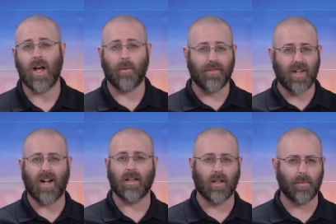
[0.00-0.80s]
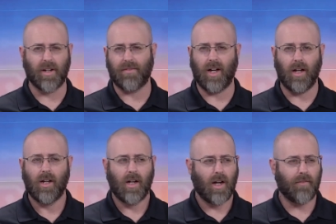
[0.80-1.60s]
Now we've got a little bit of
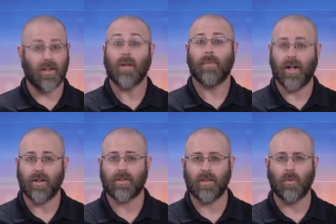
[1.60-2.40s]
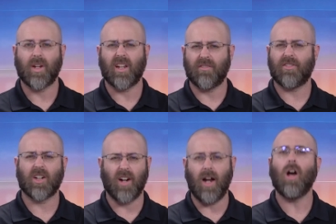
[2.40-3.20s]
a comparison. We can
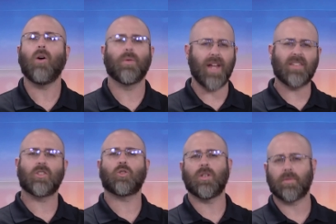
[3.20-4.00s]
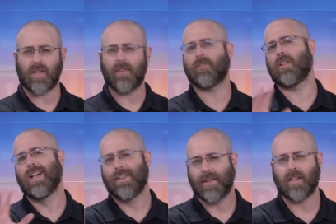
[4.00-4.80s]
figure out, oh, well, that's a stream cipher,
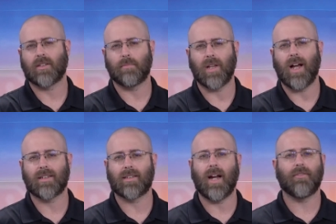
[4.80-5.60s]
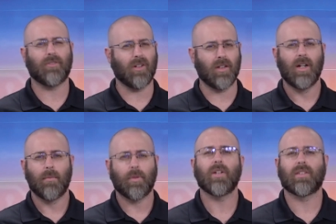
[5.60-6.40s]
that's a block cipher.
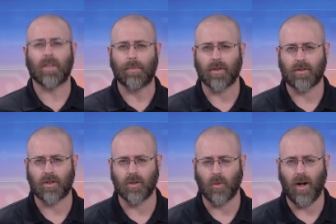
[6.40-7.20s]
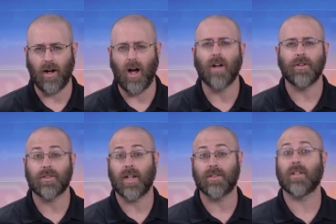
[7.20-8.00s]
Pretty simple to
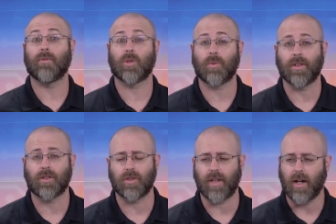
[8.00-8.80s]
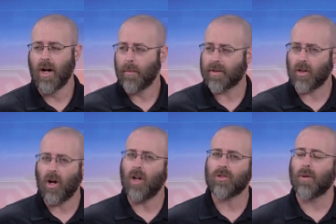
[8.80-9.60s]
understand the difference between the two there. But there are
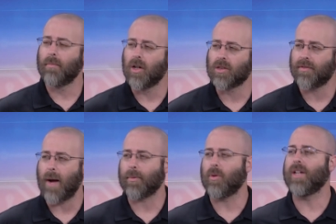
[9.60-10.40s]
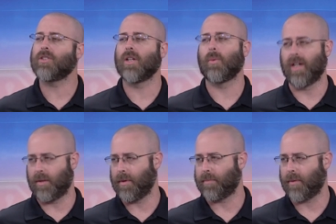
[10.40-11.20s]
also modes of operation that we need
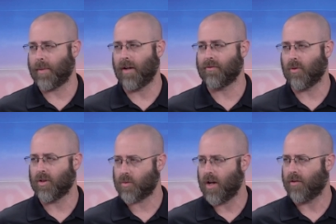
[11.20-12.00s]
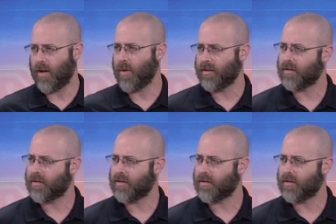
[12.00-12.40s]
to be prepared for as well, right, Wes?